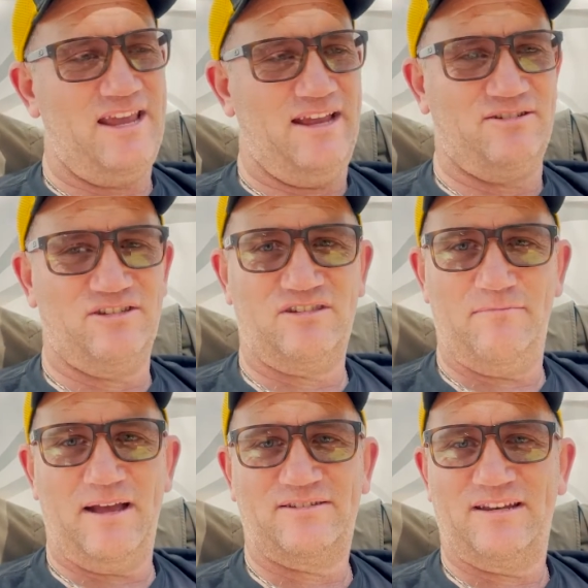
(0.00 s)
just
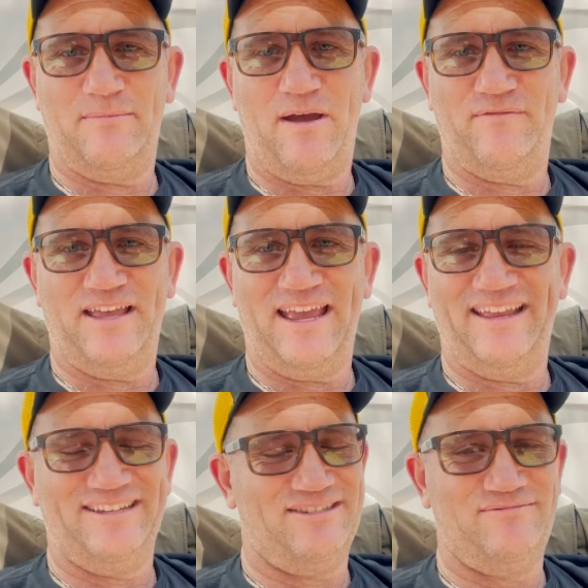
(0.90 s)
smashed him over the head,
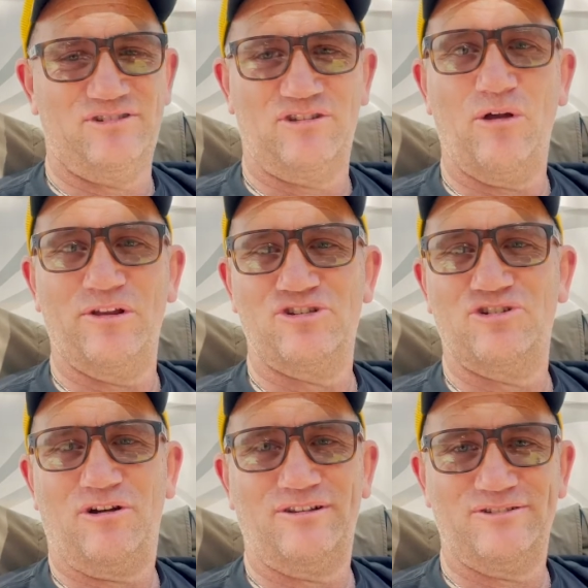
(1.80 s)
stole his
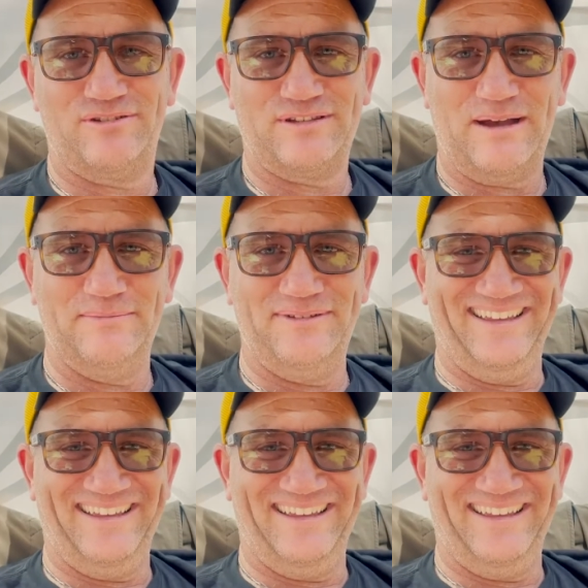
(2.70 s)
chocolates or something.